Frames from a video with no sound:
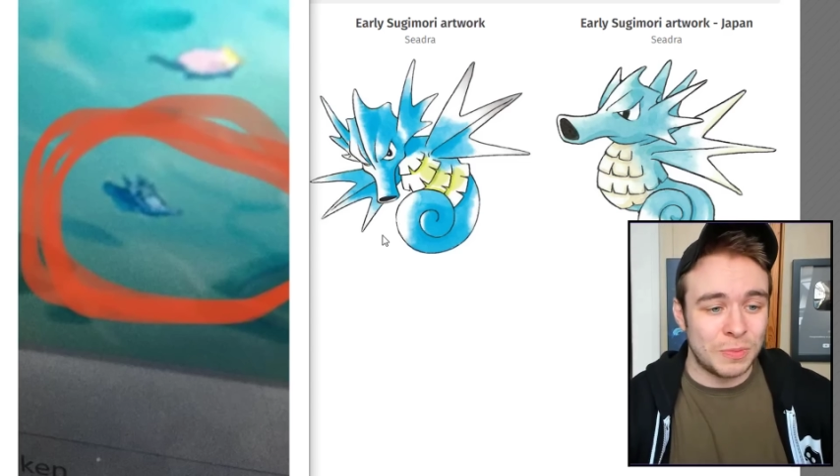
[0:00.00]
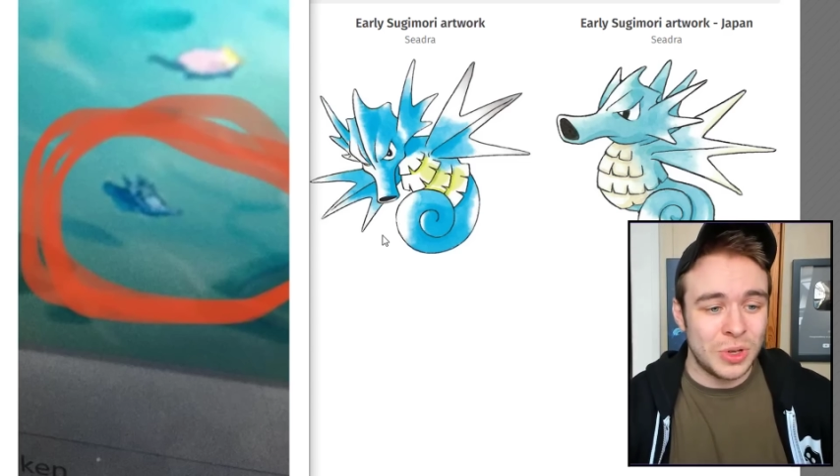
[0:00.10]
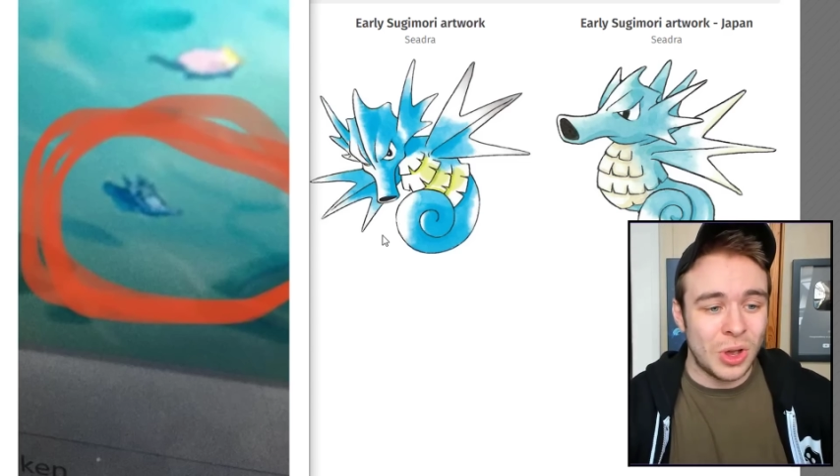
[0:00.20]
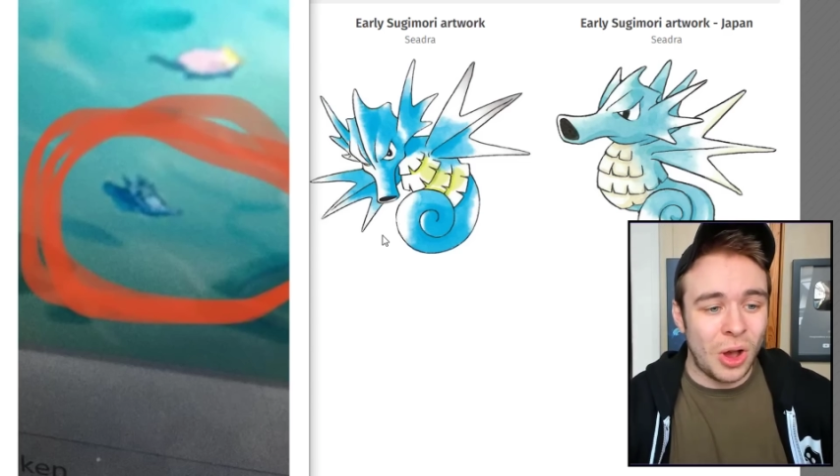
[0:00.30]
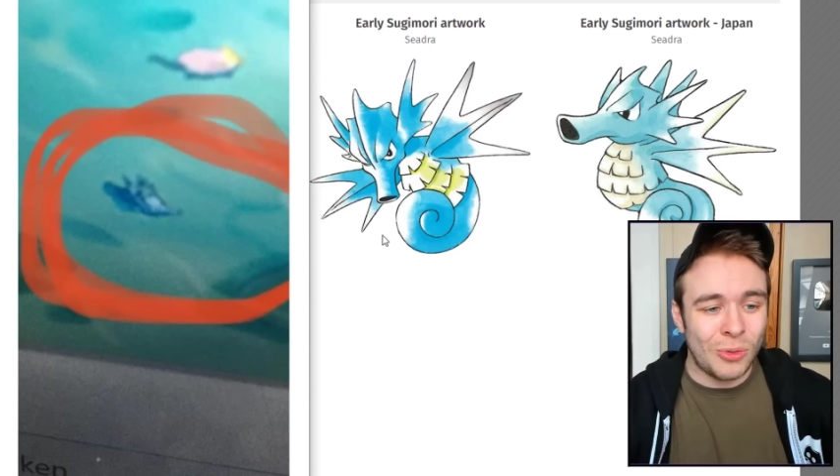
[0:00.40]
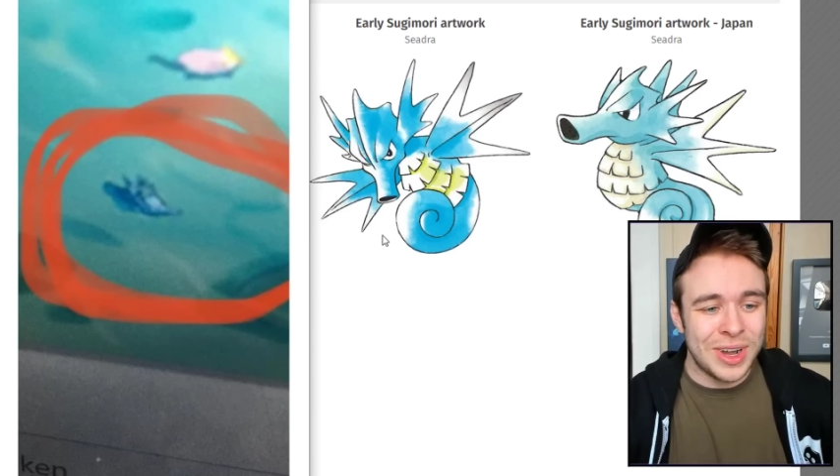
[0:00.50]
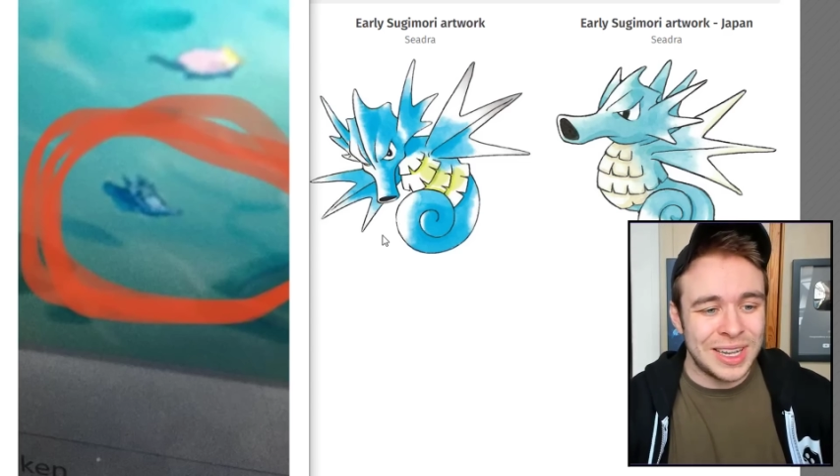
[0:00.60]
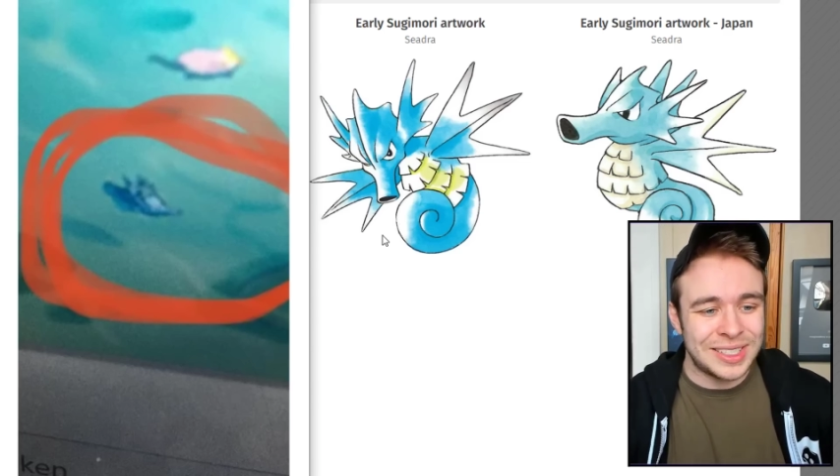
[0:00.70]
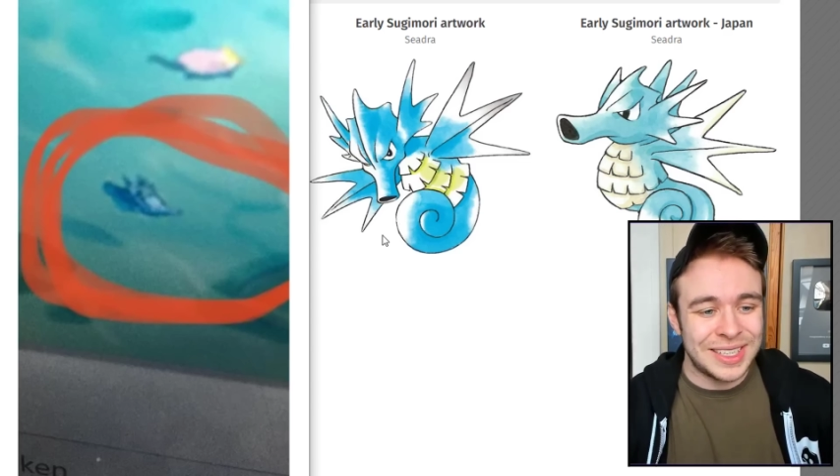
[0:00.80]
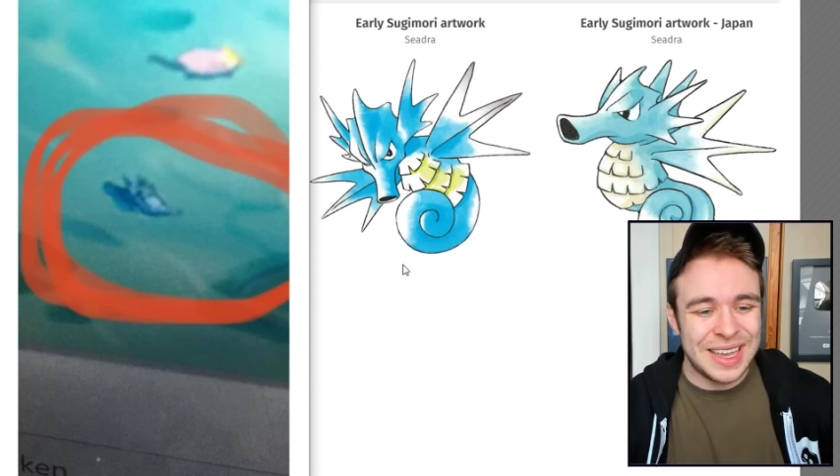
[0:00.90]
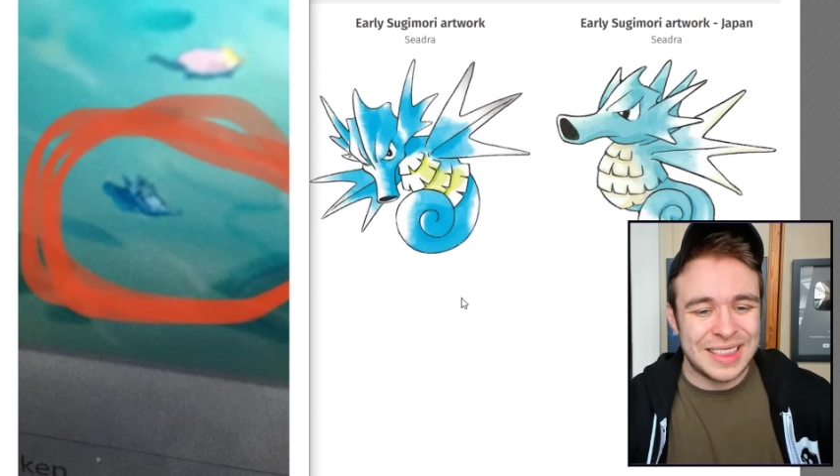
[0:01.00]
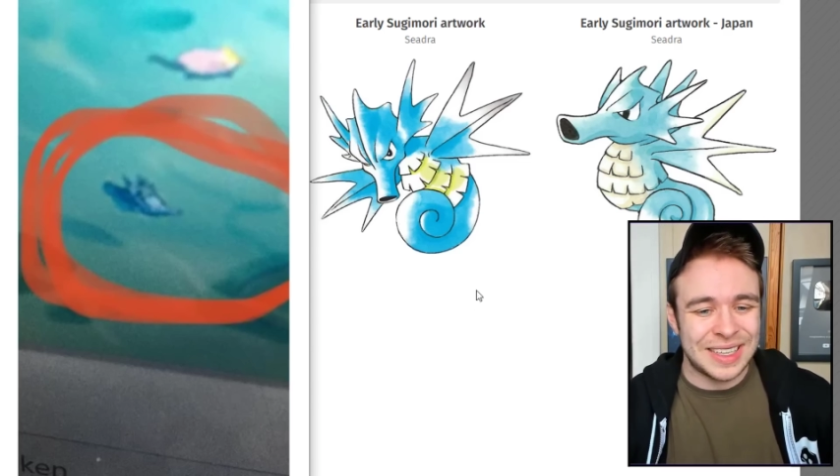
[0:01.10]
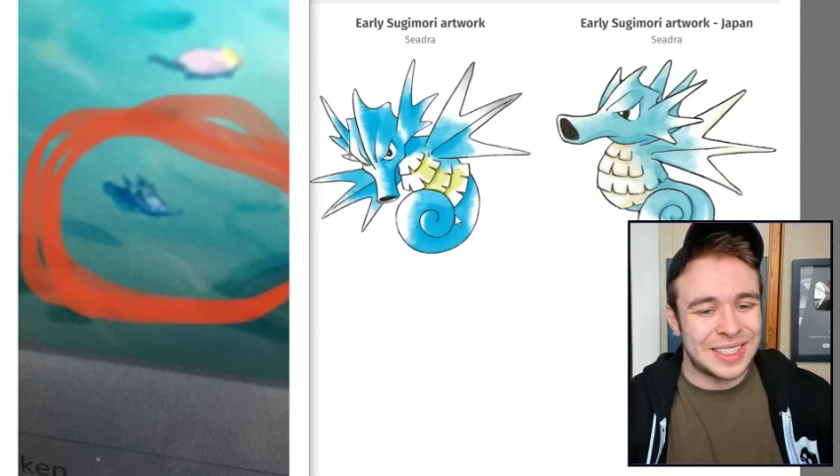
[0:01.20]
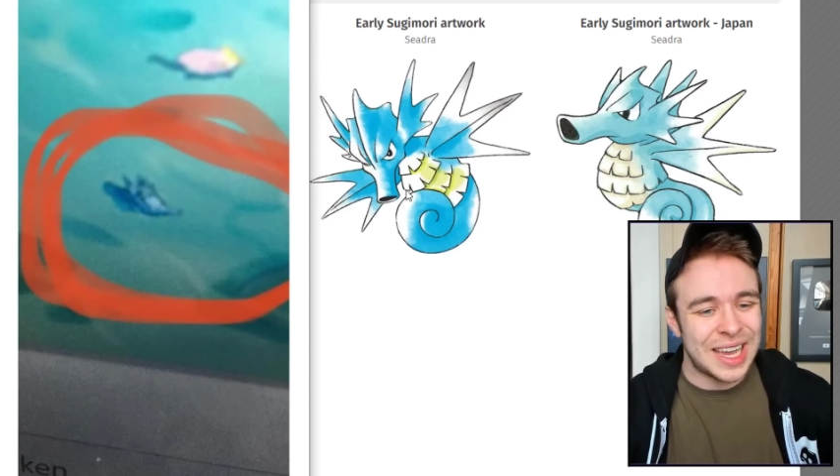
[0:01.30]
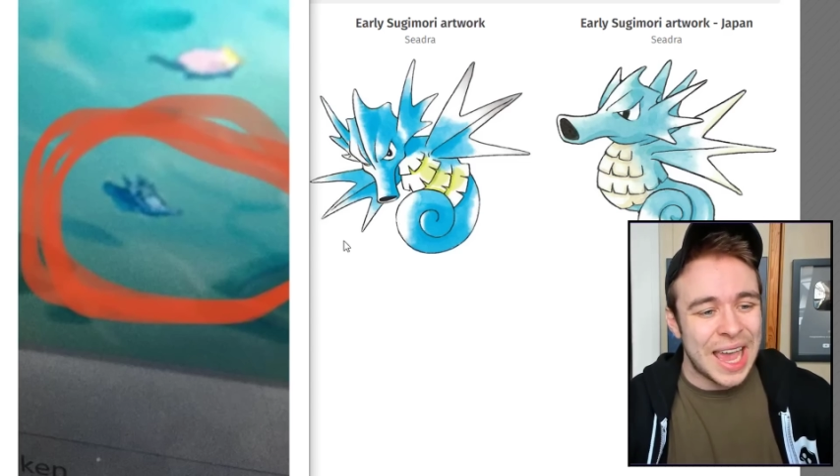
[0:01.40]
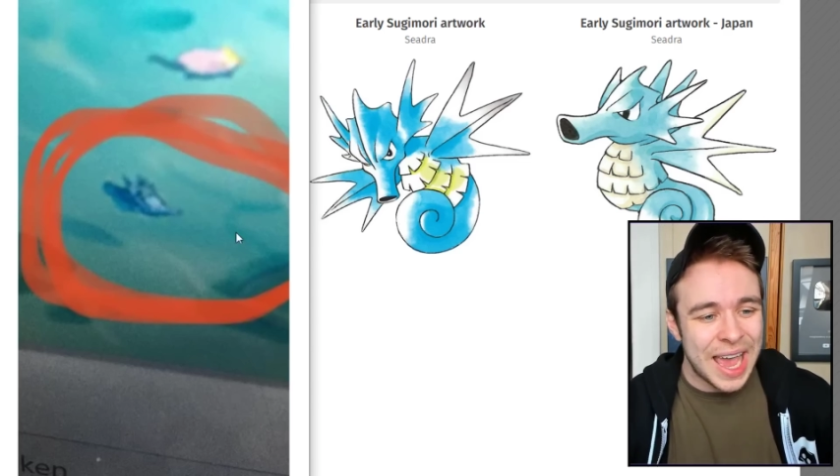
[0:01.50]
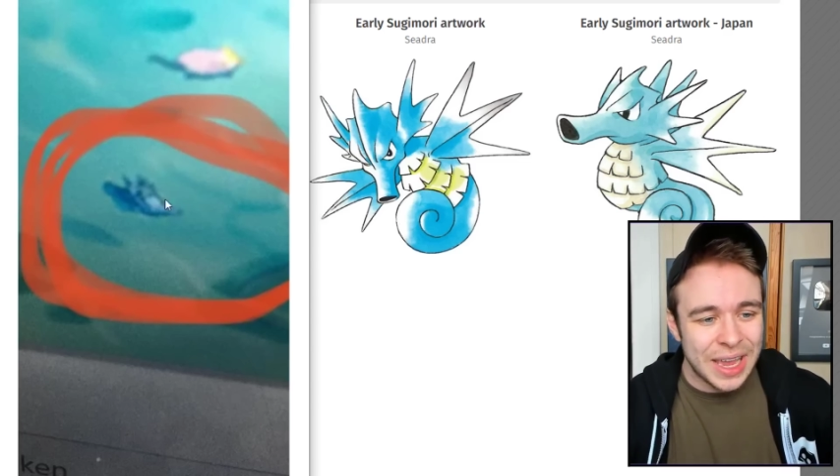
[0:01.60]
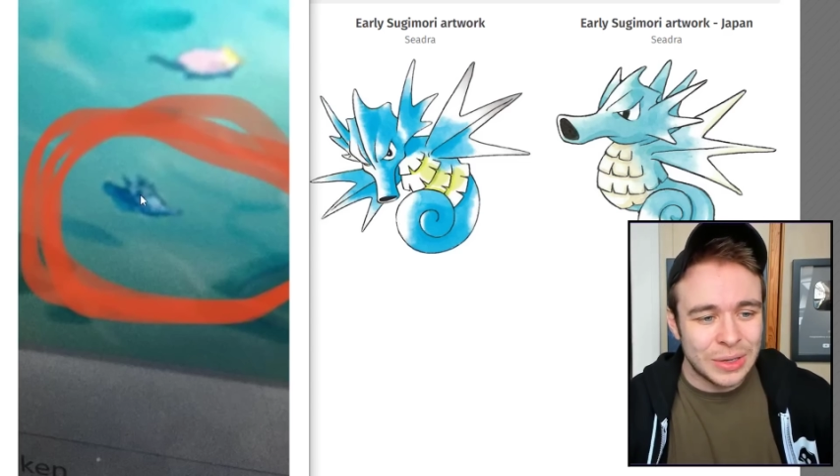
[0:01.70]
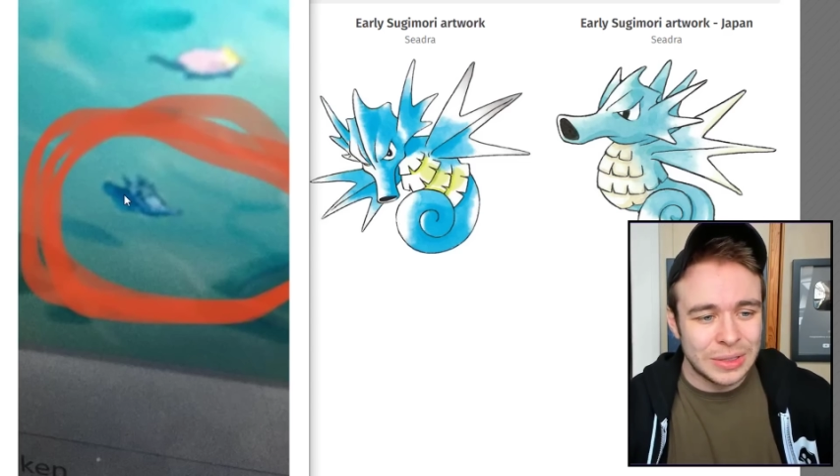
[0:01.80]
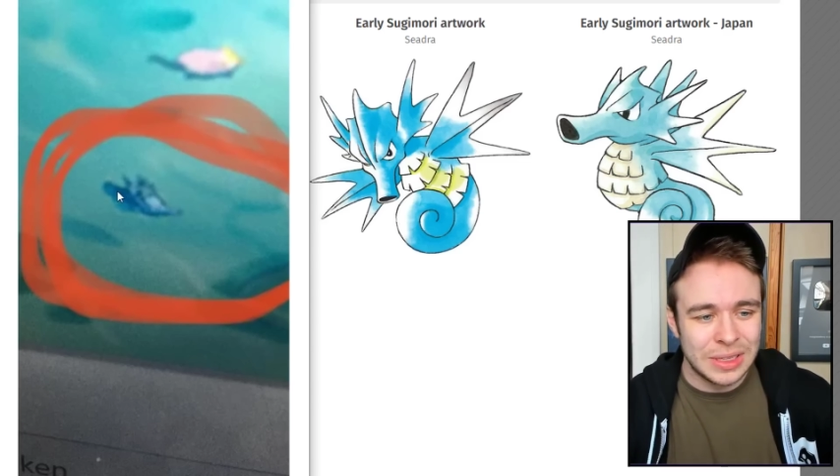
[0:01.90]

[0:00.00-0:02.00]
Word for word: You can't really see the tail.